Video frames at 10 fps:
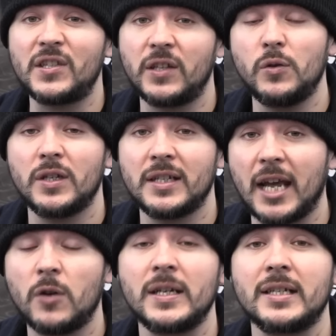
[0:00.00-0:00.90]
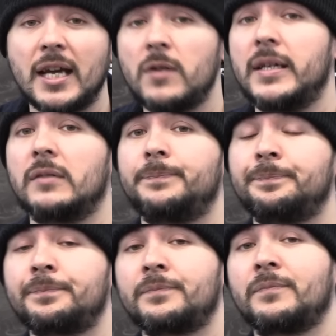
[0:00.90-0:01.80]
thing you can carry and carry it.
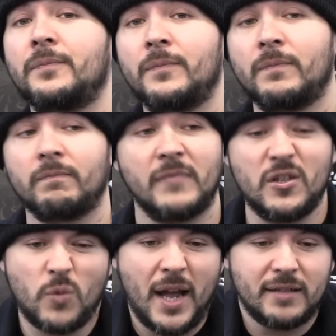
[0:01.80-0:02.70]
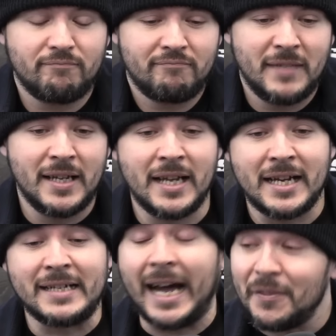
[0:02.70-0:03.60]
He's right.
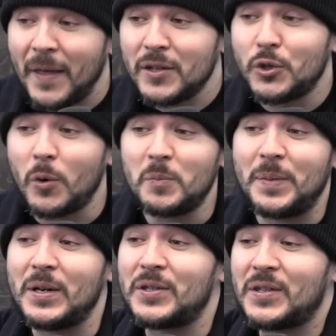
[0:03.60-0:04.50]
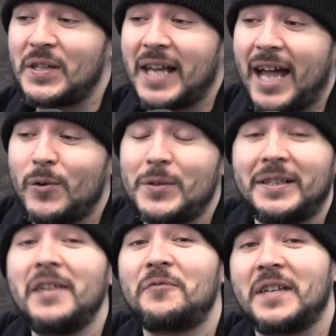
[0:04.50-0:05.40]
Not that Jordan Peterson's the guy who's
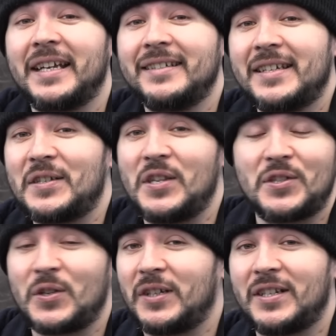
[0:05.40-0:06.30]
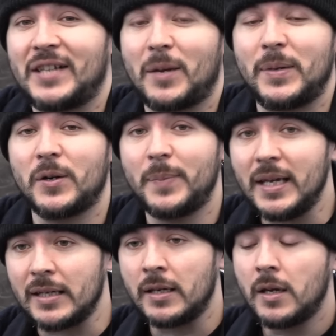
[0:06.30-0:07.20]
lifting, because he certainly does not appear to
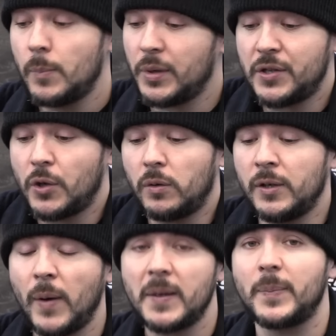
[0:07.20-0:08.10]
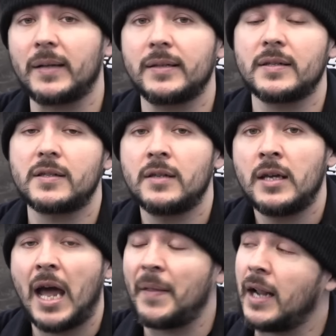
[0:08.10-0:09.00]
be, but he's totally right about this.
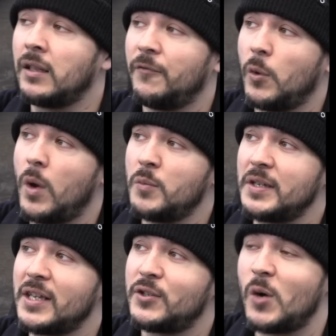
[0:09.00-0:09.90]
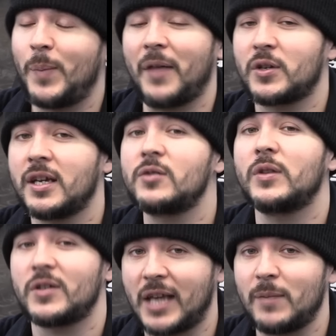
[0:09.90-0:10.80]
And then I love the one where he says, don't bother kids when
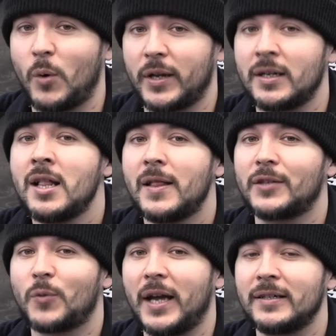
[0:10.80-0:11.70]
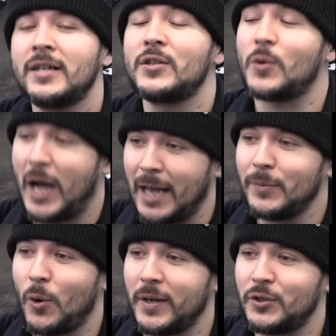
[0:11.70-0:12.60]
they're skateboarding. That's right. So
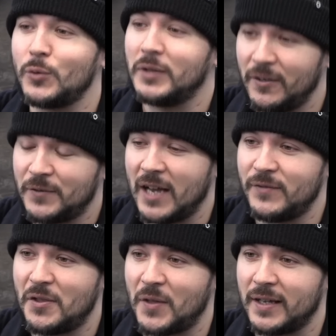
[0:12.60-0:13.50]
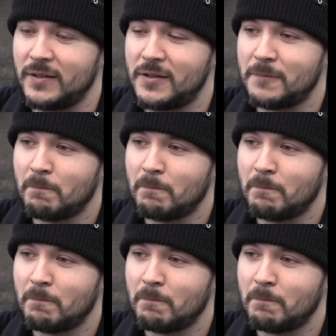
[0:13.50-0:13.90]
I'm going to lift heavy things.